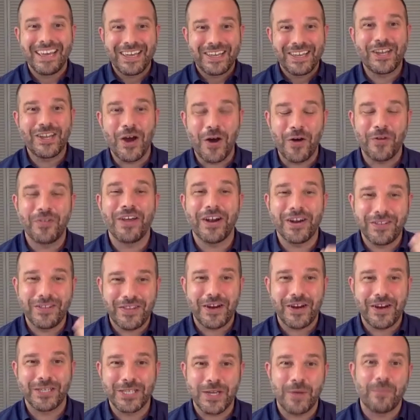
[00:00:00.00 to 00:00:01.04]

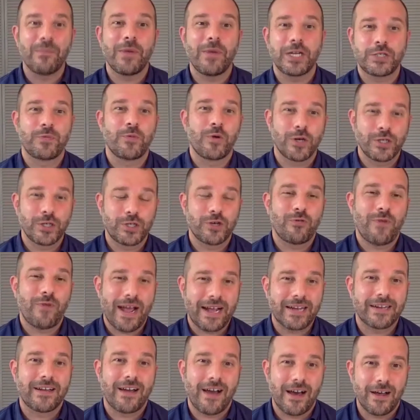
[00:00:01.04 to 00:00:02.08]
There's a much more
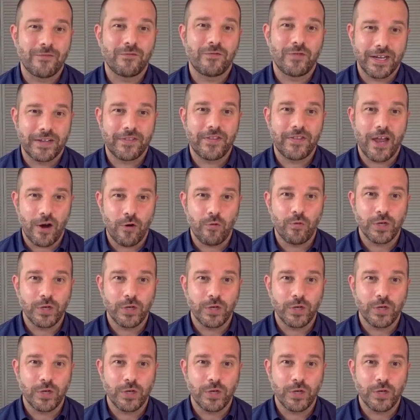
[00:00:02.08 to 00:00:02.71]
direct conflict there,